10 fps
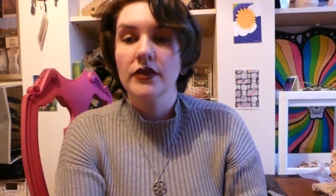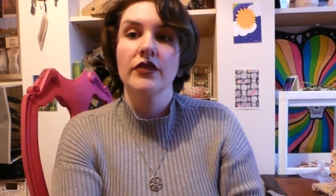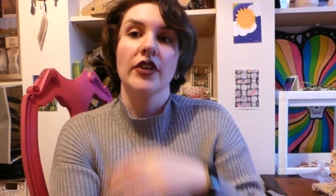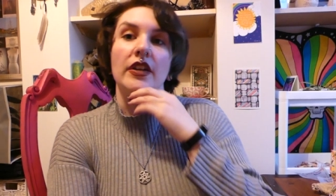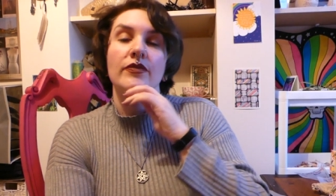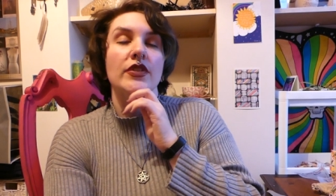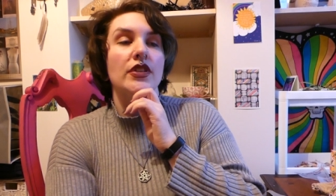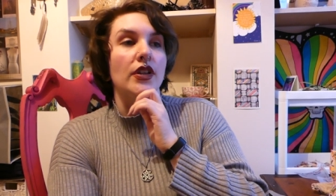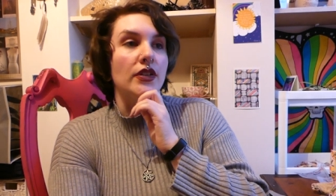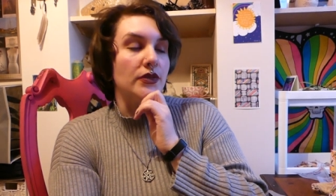Right,
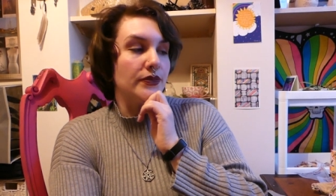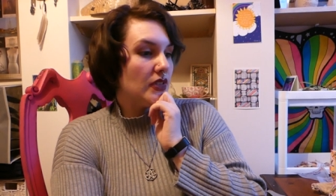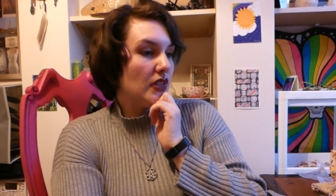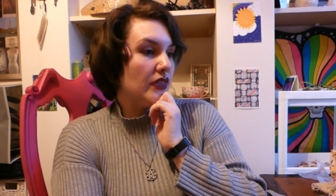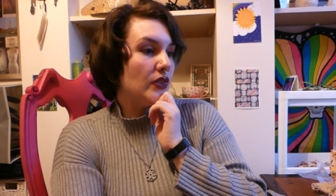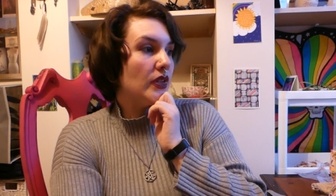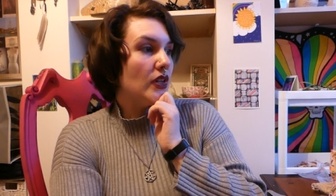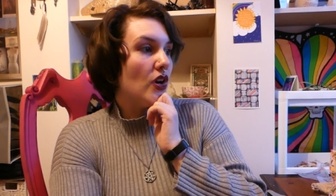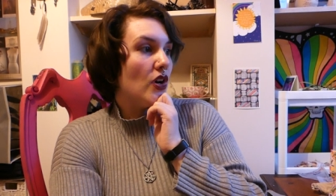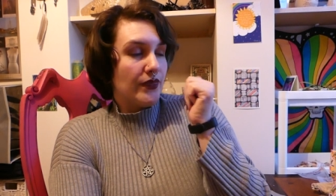so I've only
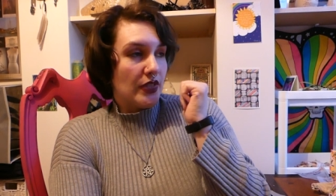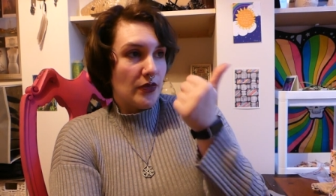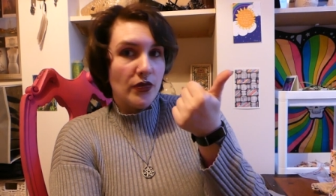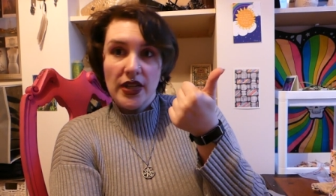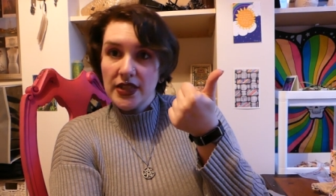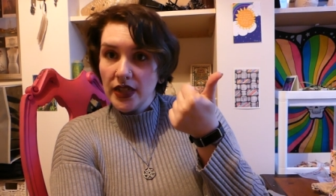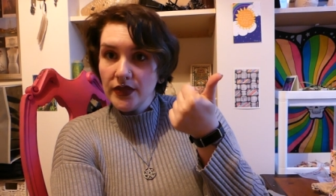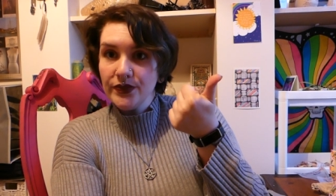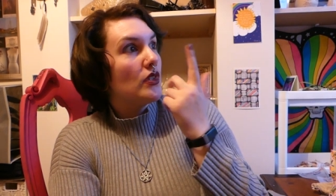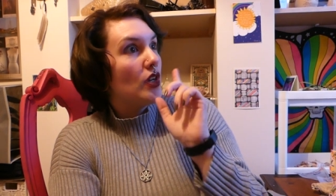got some pressing,
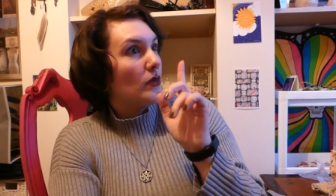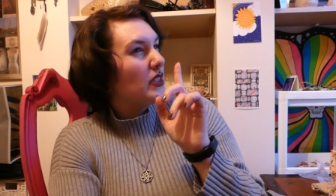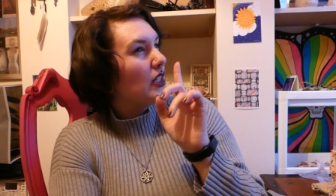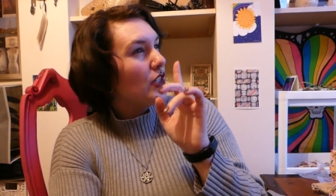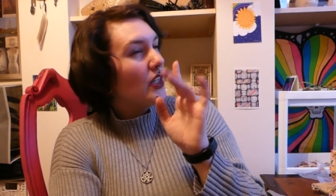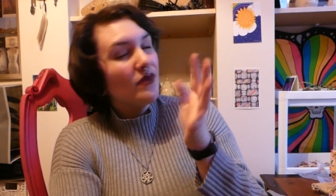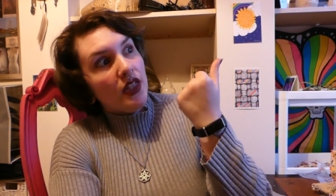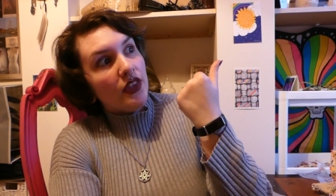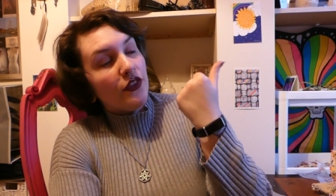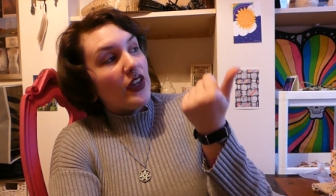top stitching,
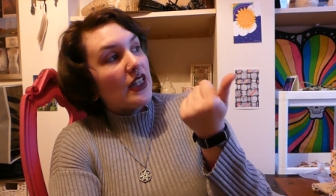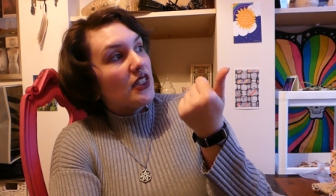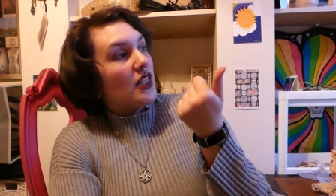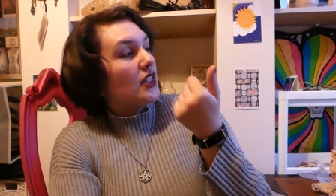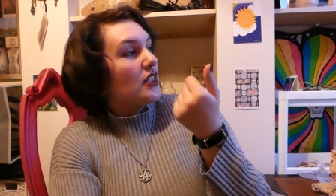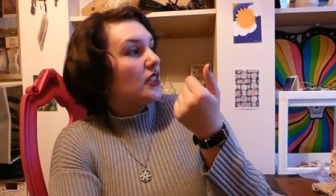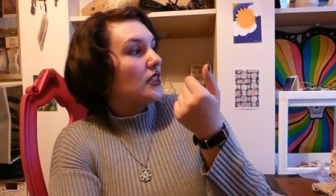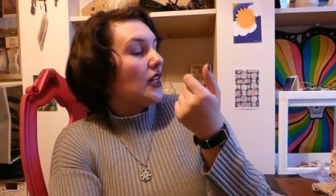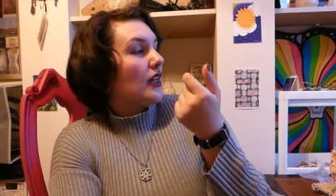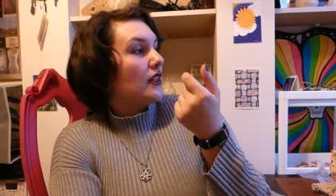the fastenings,
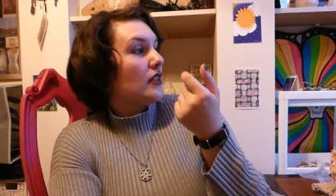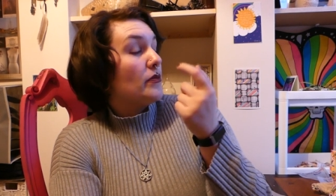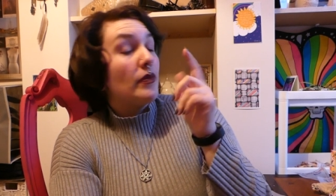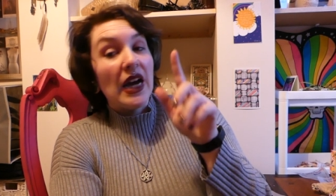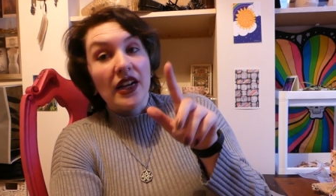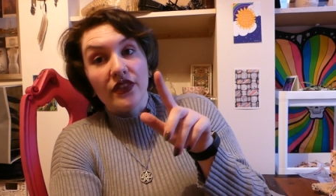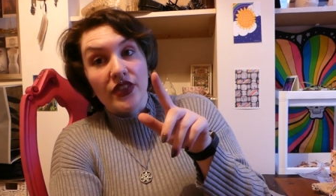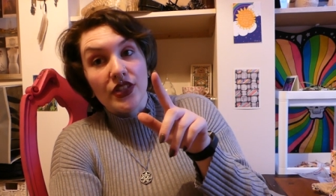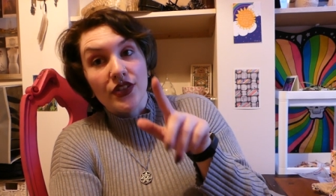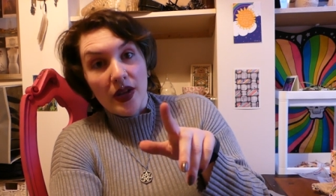and the back of the
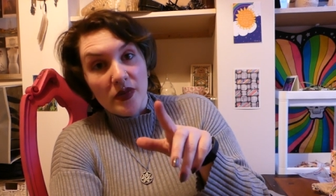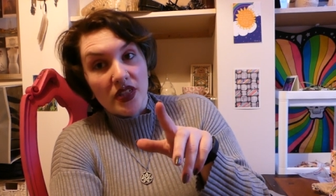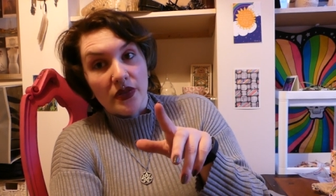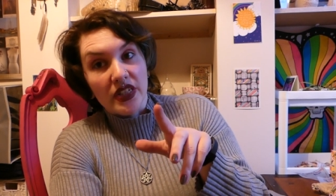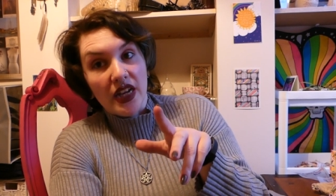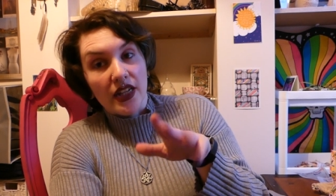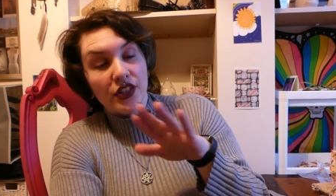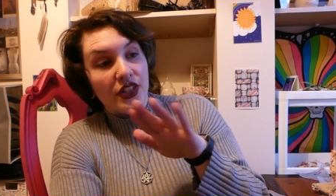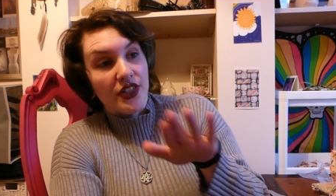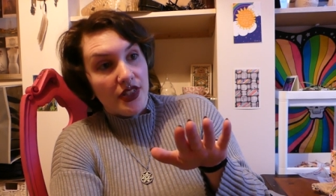straps to attach,
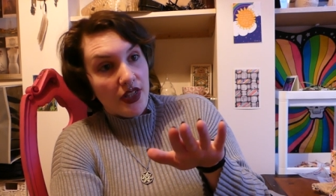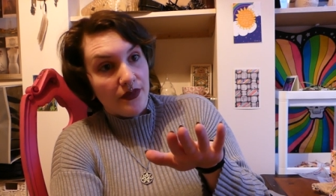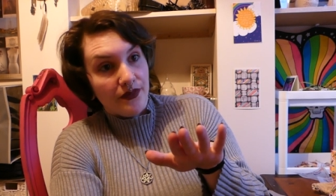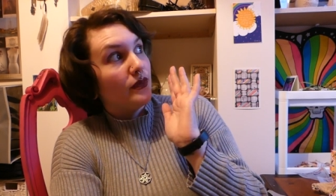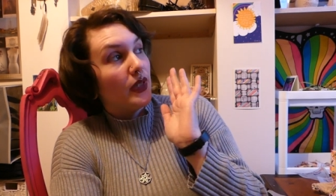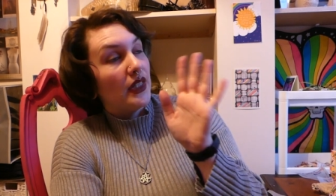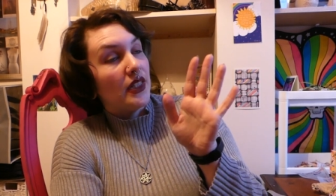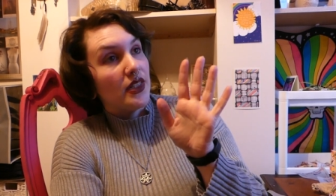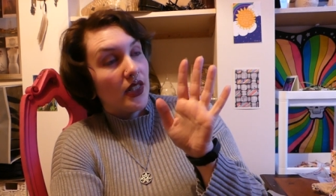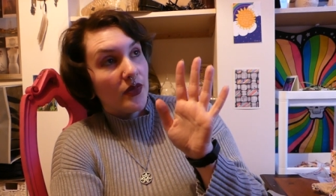and it's done. But I need
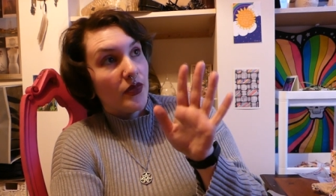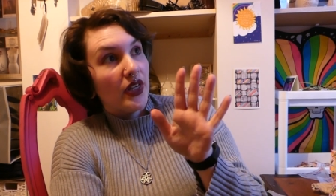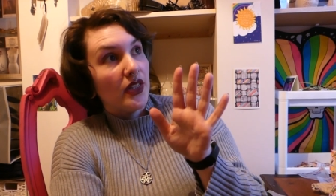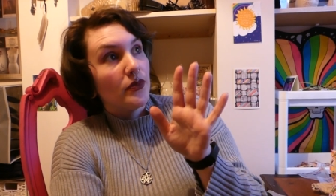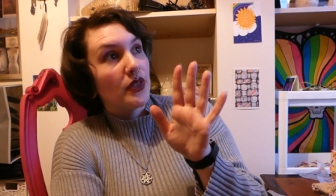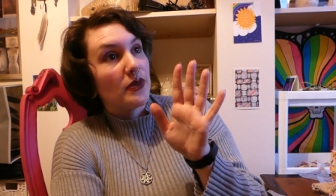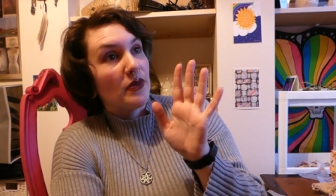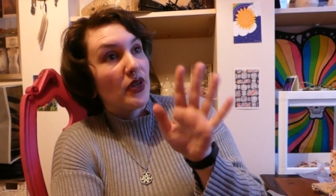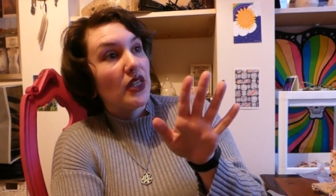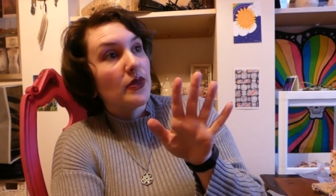to take a break because my
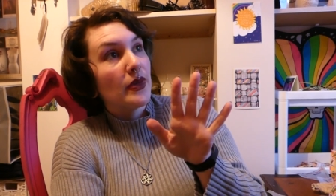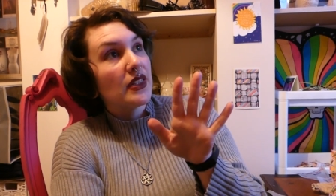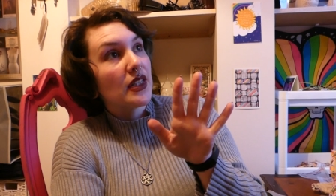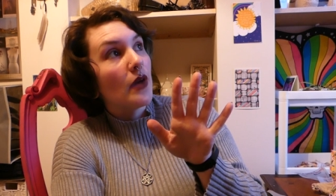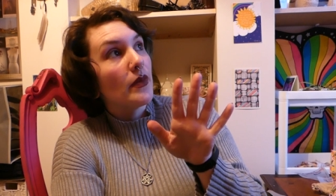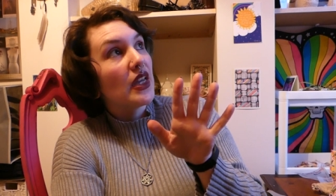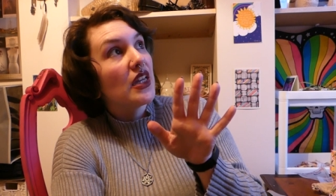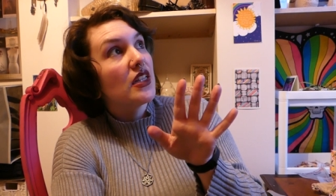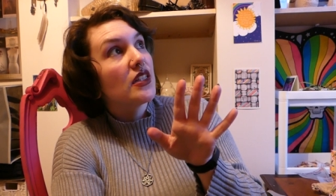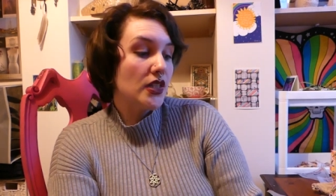brain's melting out my
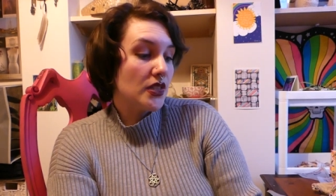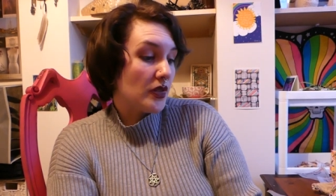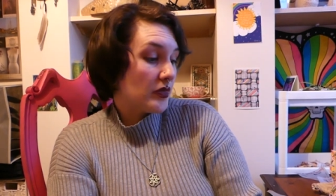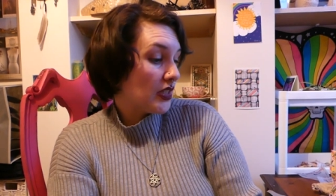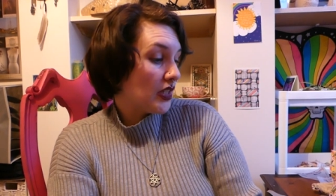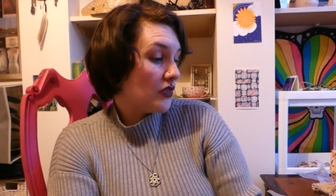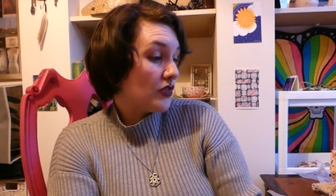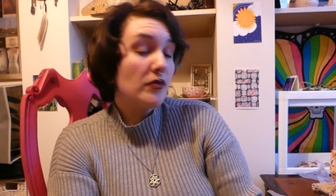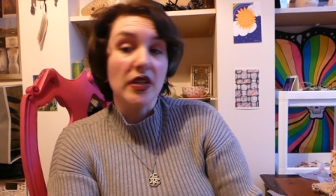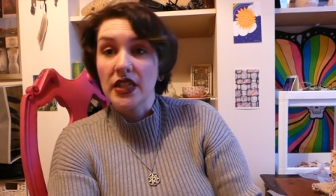ears, so I'm gonna go
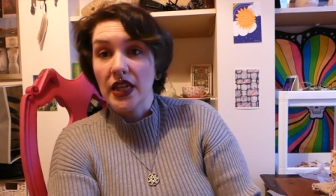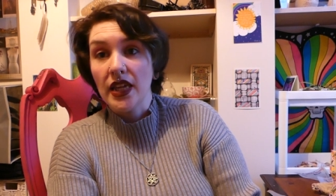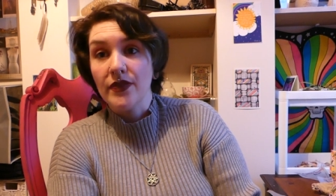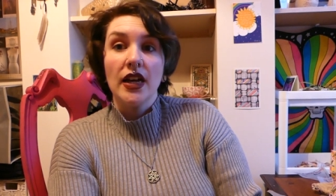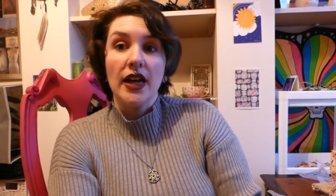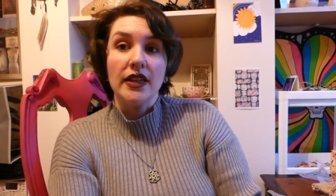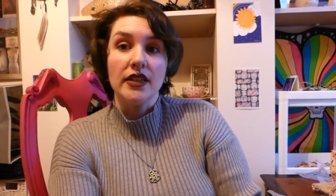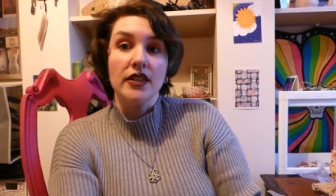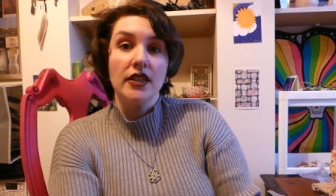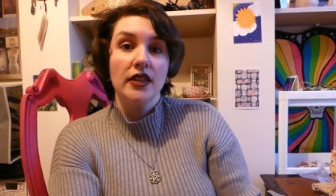drink my tea
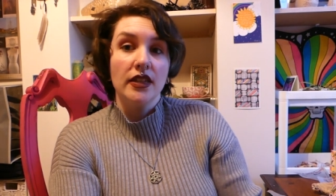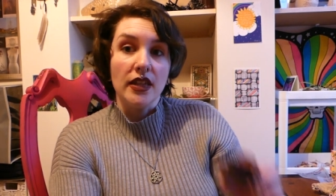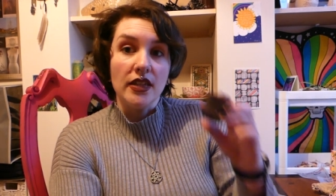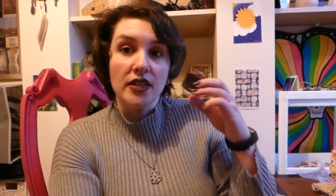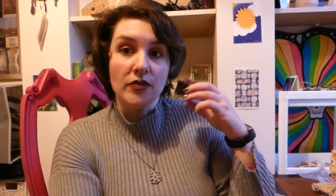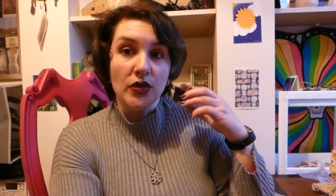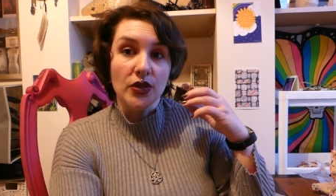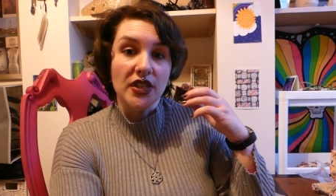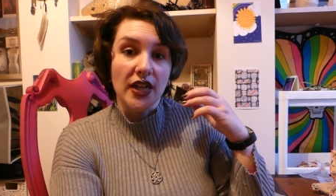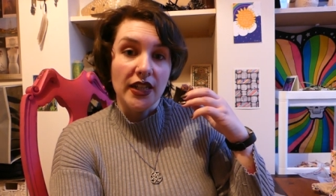and eat some more
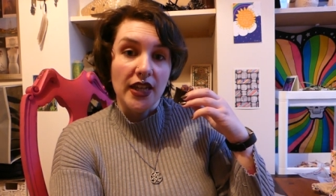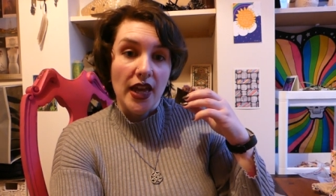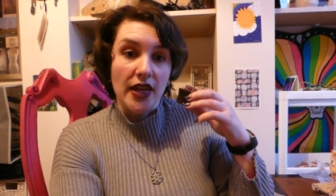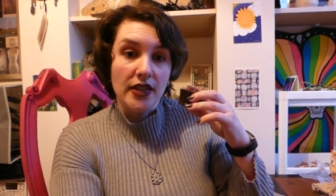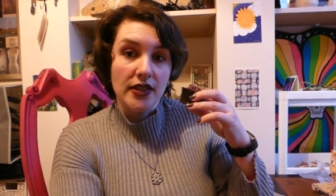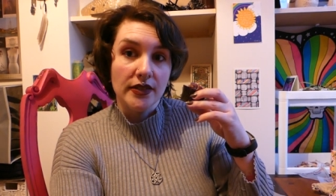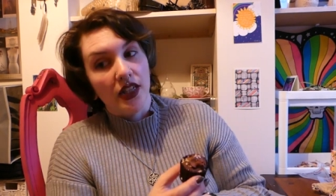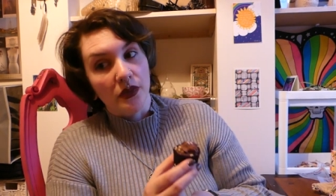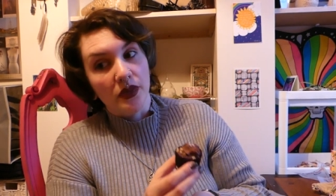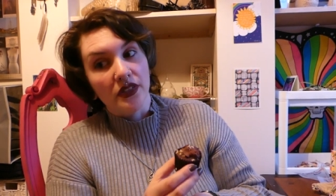tiny cakes. I
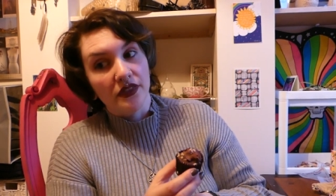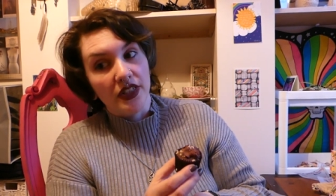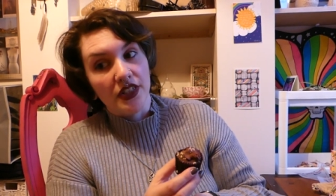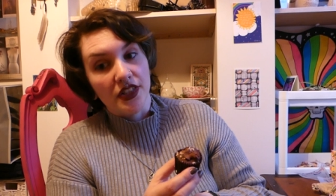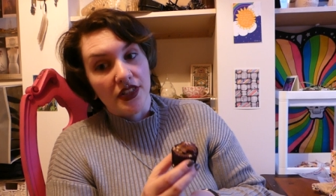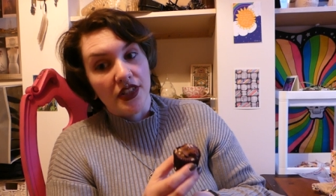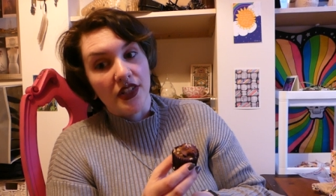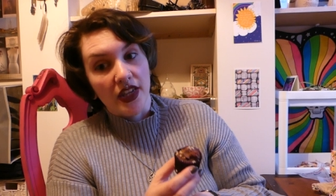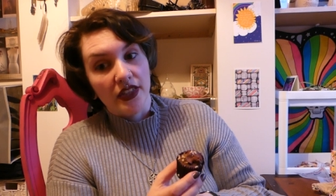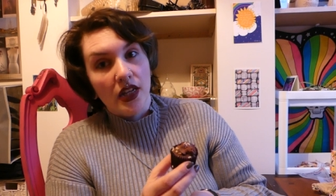will finish this
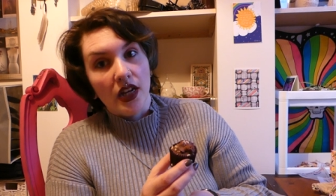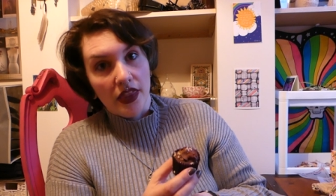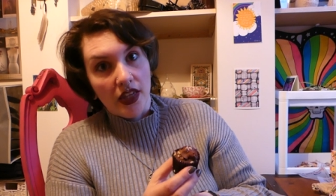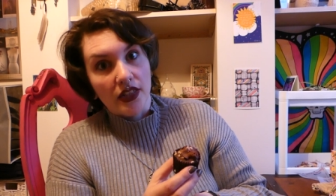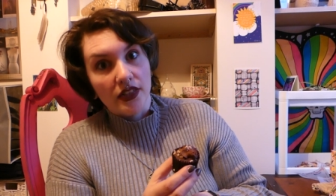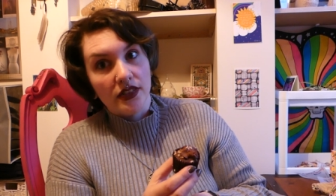today, I think.